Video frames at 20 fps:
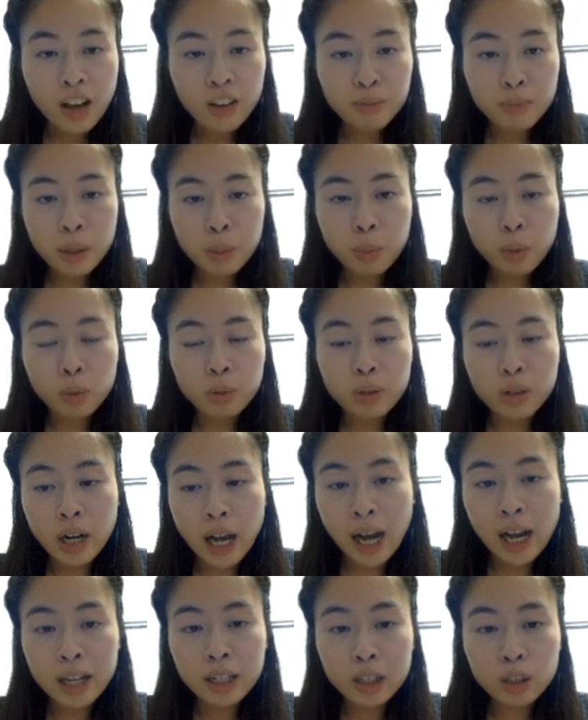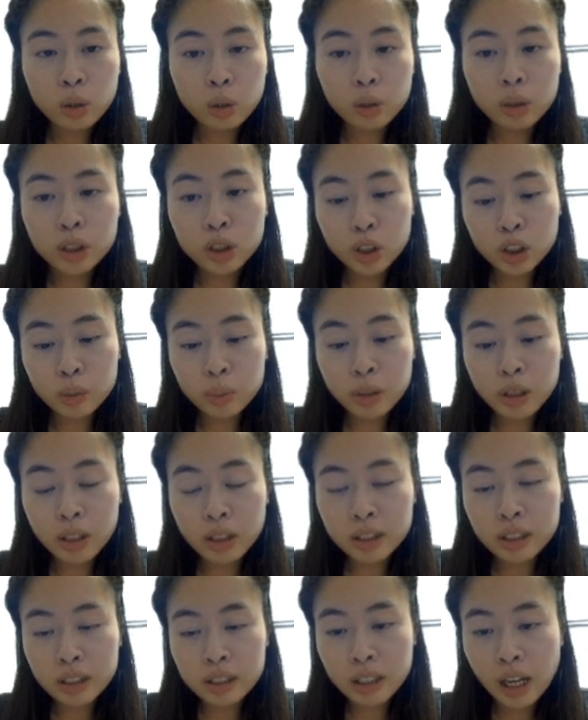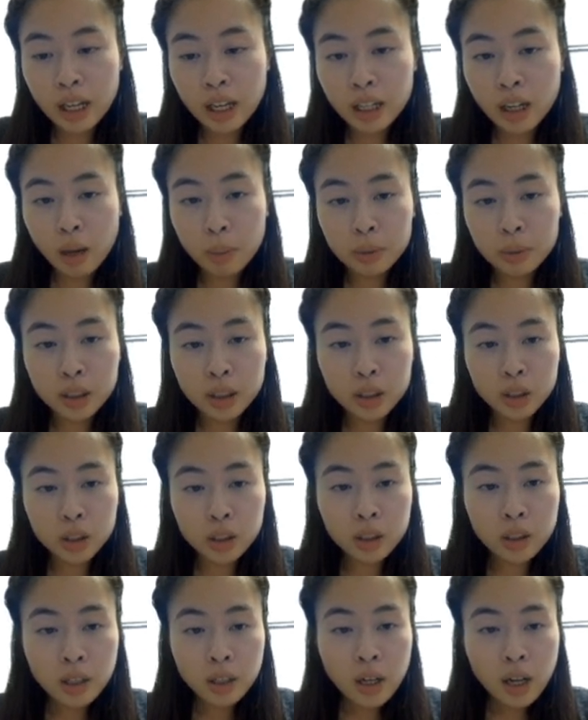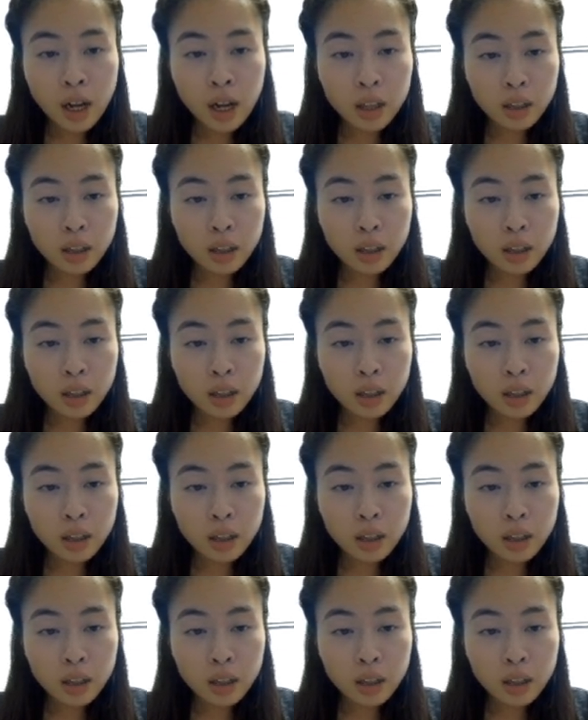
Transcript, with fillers: have people not include it just because it's high competition.